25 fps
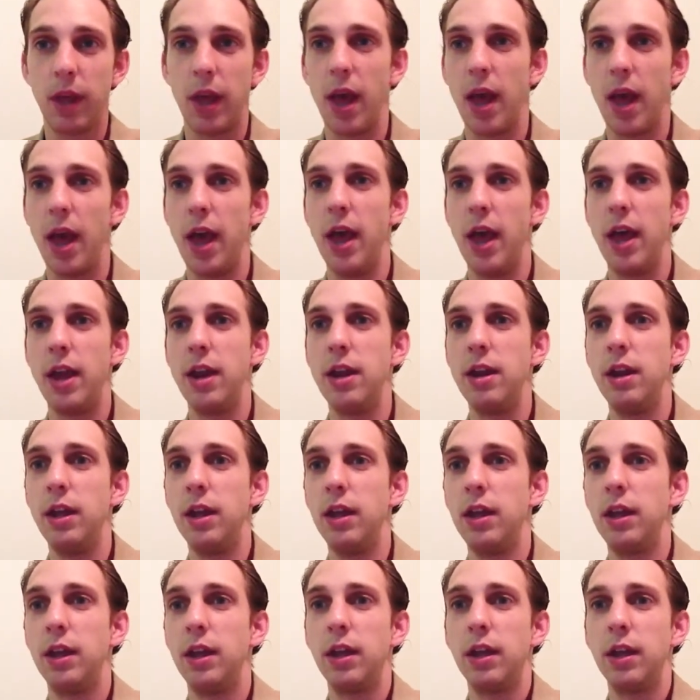And
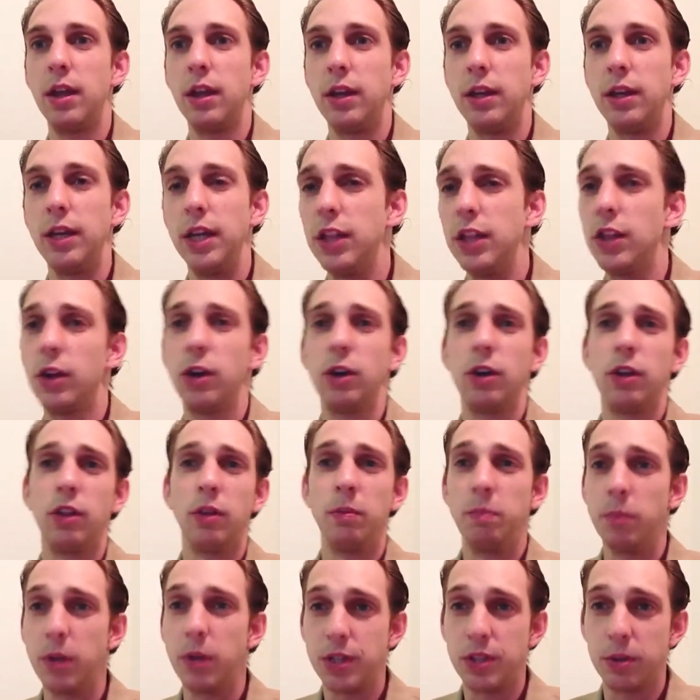neither the
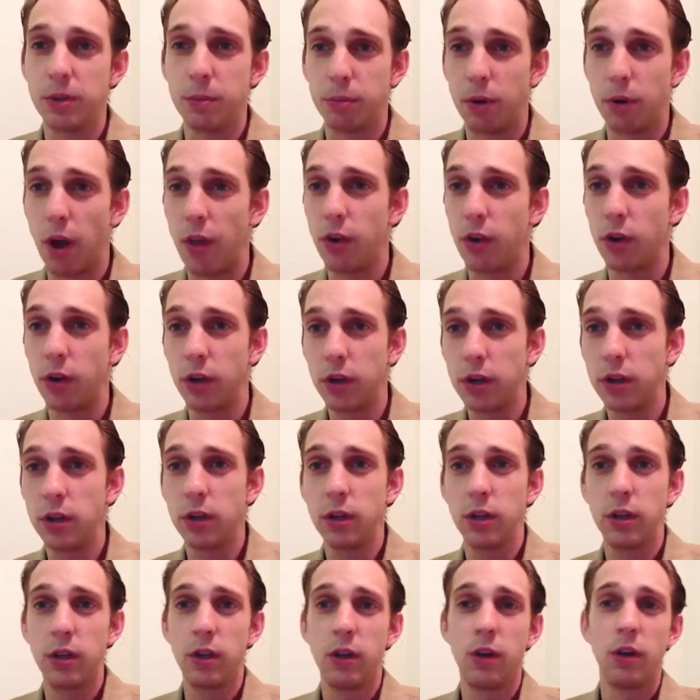Muslim Brotherhood,
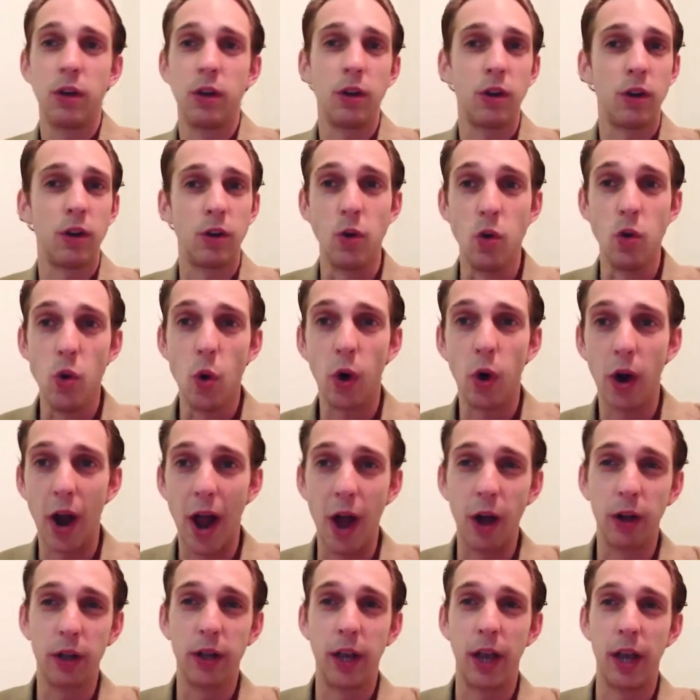nor
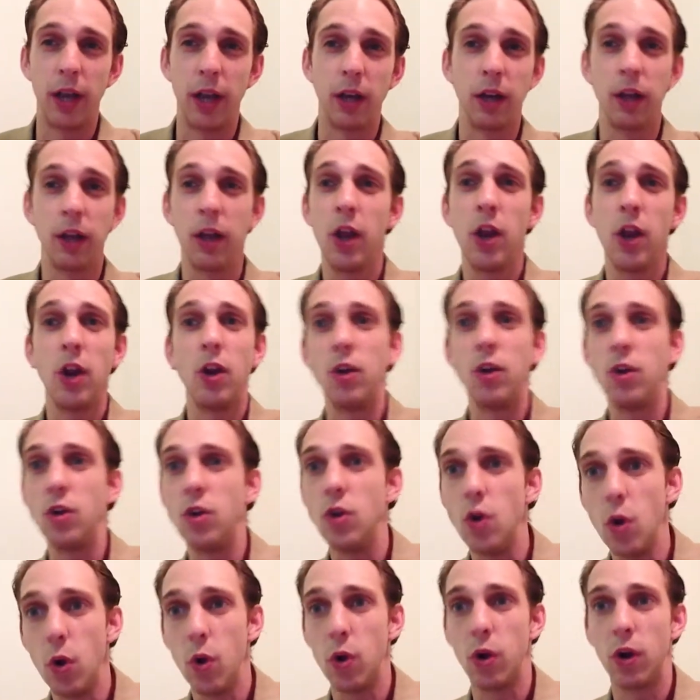Al-Qaeda,
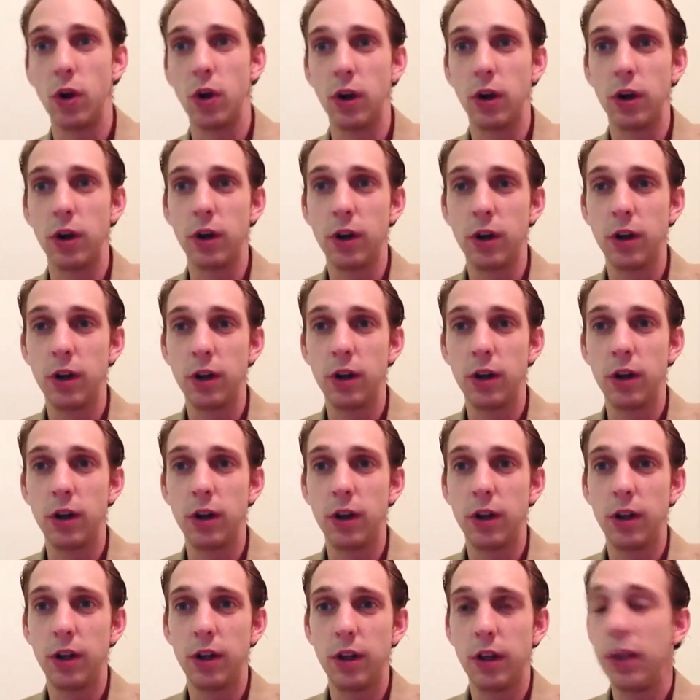nor
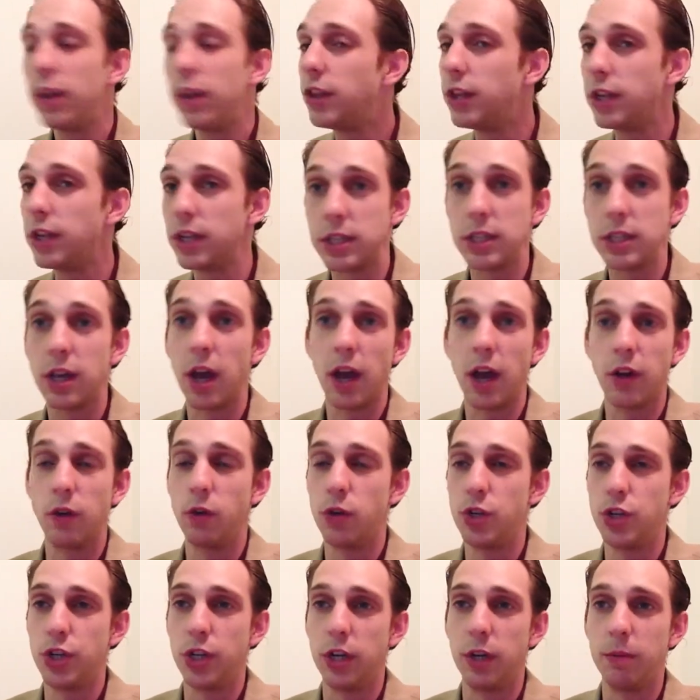the Assad
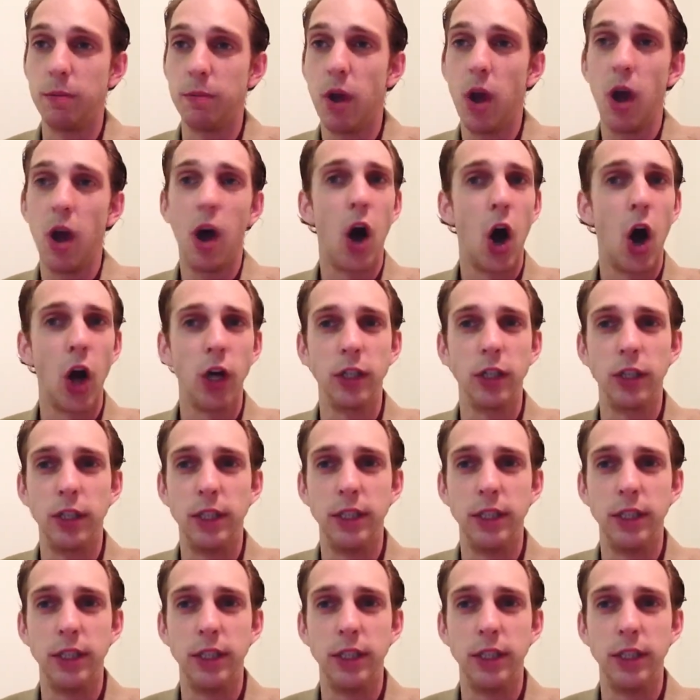regime are